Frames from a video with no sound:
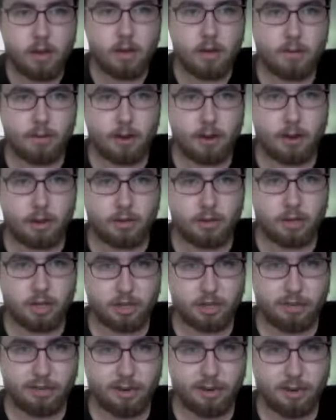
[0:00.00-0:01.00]
Pharaoh tries
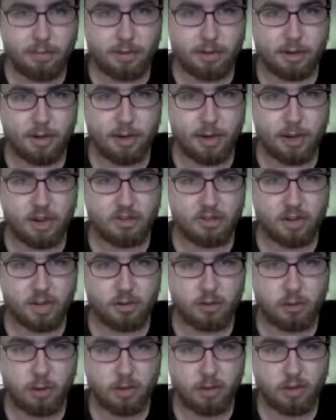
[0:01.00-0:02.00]
to run, but Naka
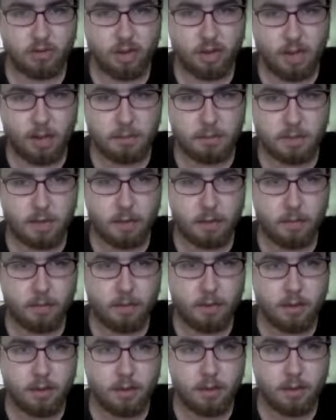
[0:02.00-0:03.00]
transforms and grabs him.
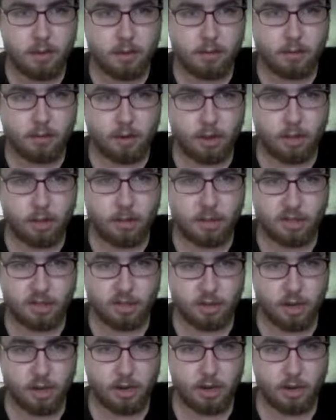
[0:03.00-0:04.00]
Riley meets
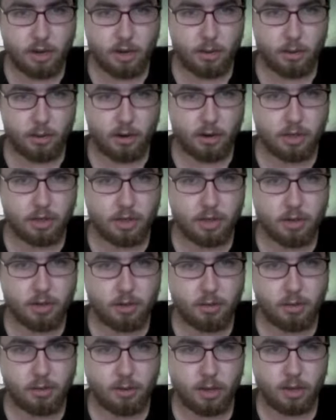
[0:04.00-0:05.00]
his Naka and it works.
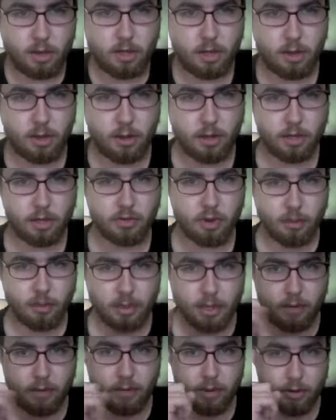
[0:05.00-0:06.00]
you, tells
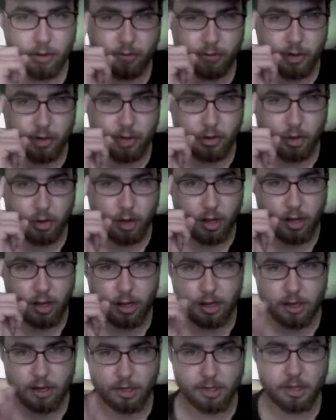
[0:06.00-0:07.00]
robots have very fragile
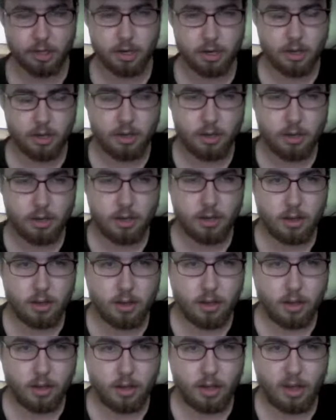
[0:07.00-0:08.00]
eyes.
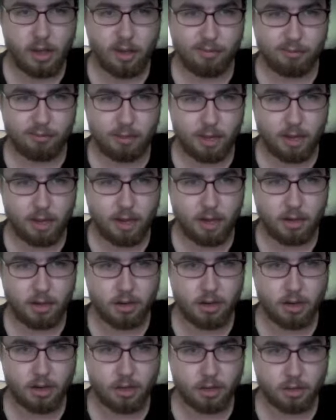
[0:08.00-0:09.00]
Half blind,
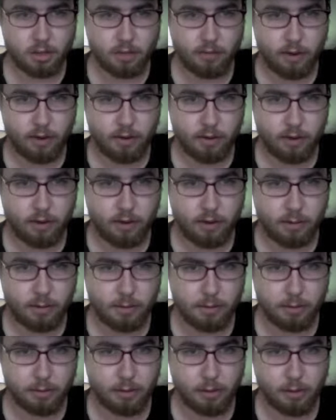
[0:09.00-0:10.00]
Naka tries to find Father in
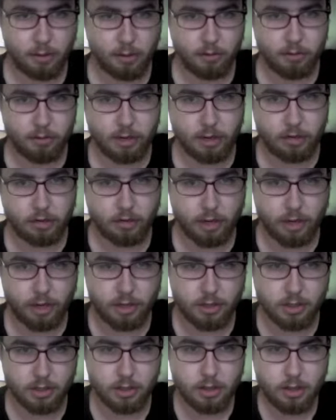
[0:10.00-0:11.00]
between all the freight
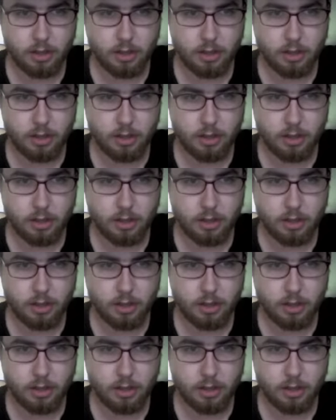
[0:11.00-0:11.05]
trains.